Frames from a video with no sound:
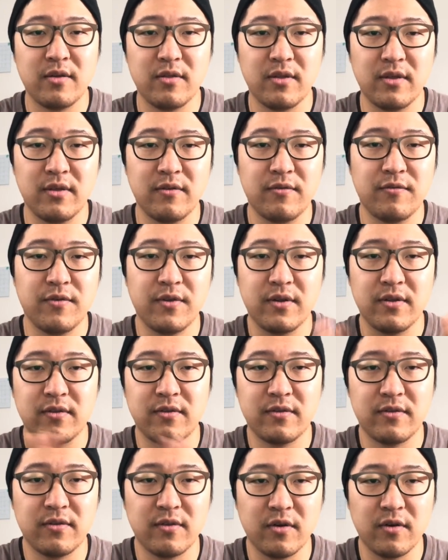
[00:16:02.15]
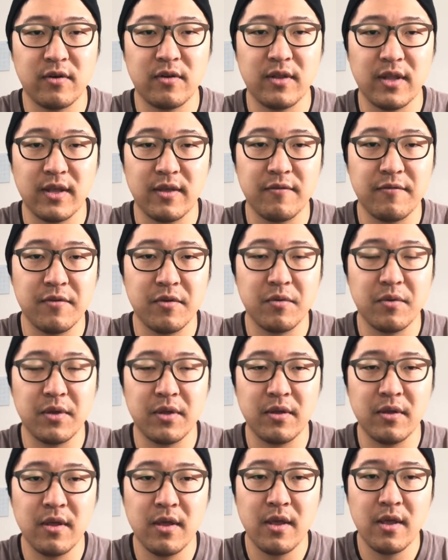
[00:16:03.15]
Do they fit a certain
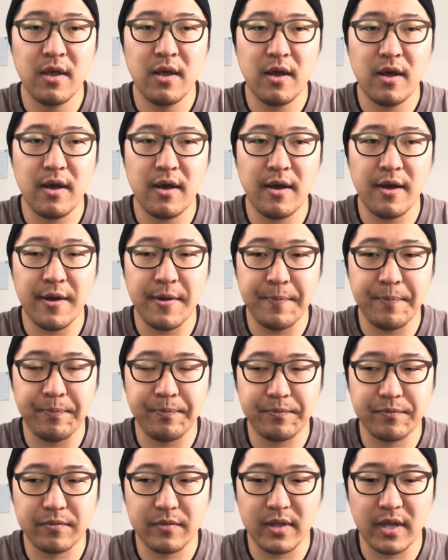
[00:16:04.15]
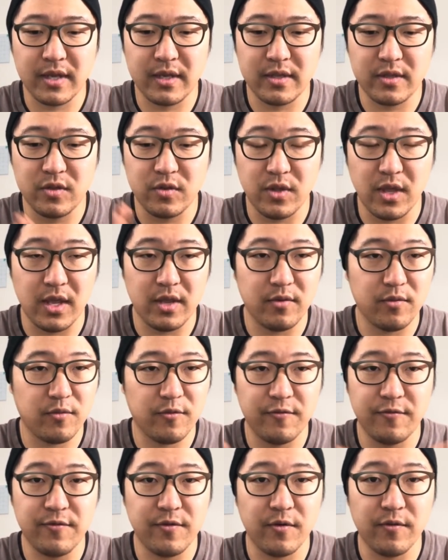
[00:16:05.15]
viewing? Do they
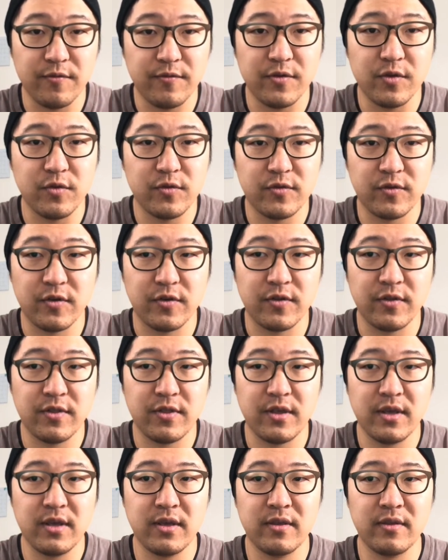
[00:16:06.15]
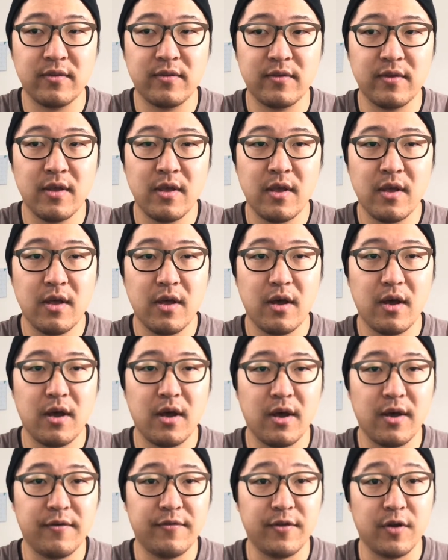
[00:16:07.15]
view certain things?
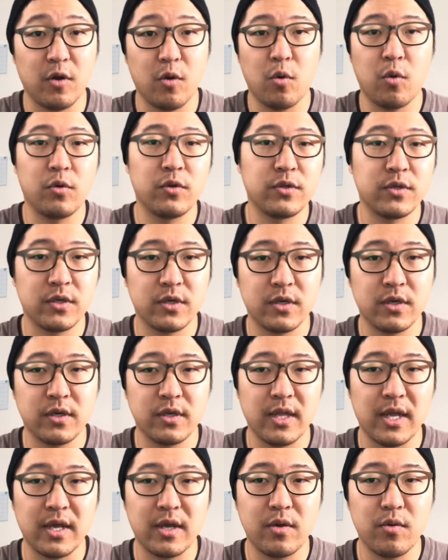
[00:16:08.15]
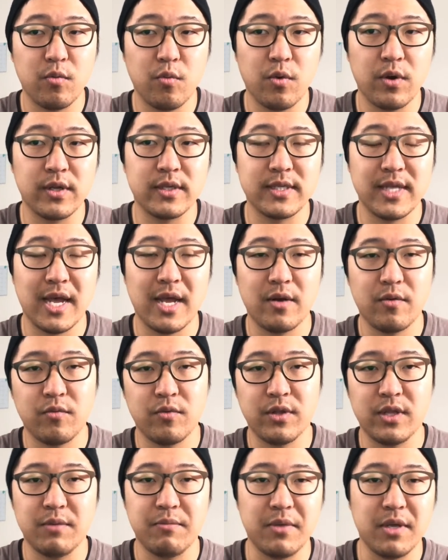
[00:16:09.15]
If they're older, what does that
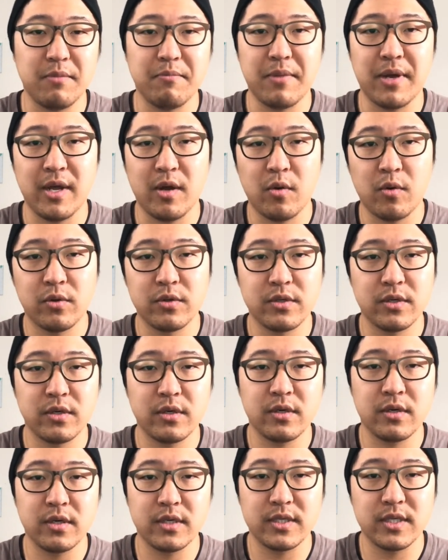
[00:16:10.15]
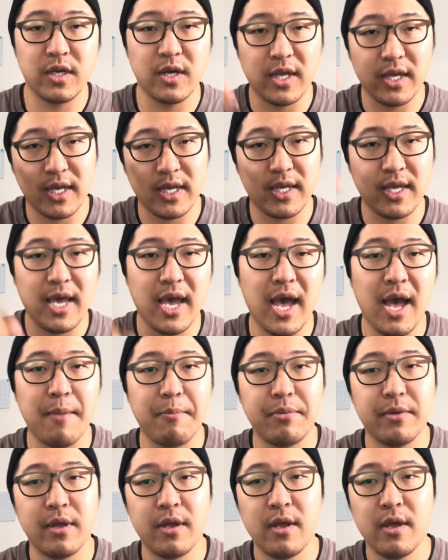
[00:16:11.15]
really mean by older? Is there a
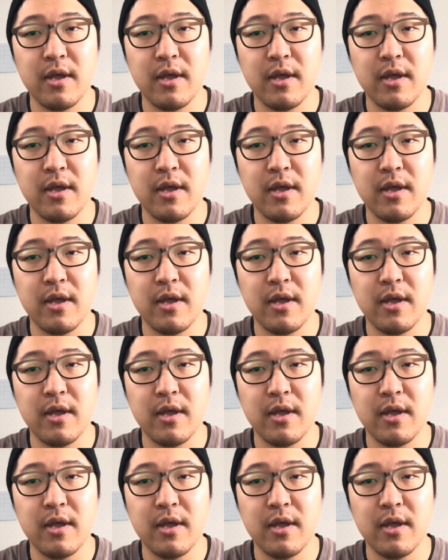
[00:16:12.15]
cap?